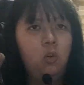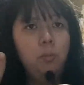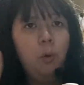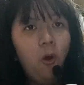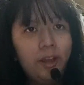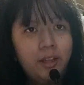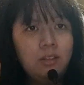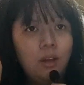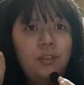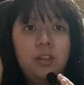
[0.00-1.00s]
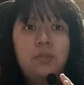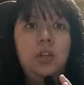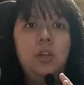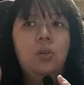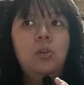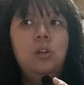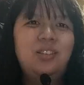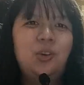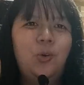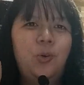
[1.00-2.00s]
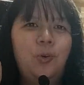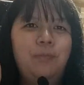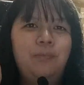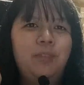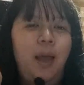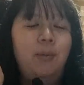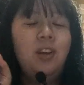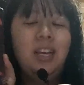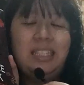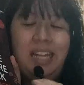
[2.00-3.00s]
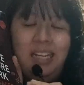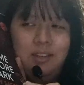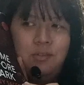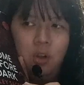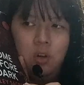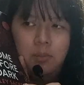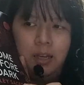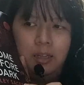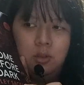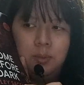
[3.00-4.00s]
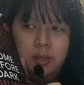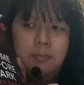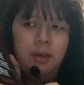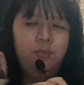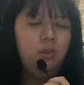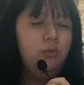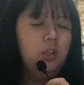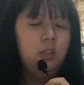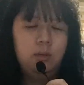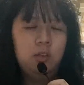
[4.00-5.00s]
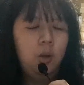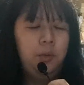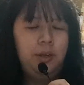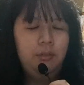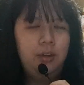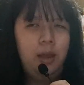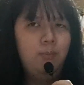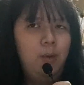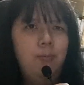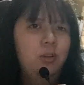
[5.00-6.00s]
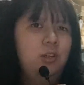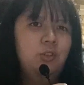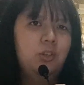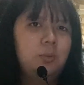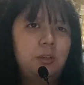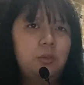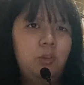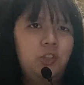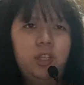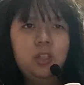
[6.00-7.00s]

whole point of this video. So I'm gonna extend this vlog by a little bit, but feel free to stop whenever. I'm pretty sure nobody's watching at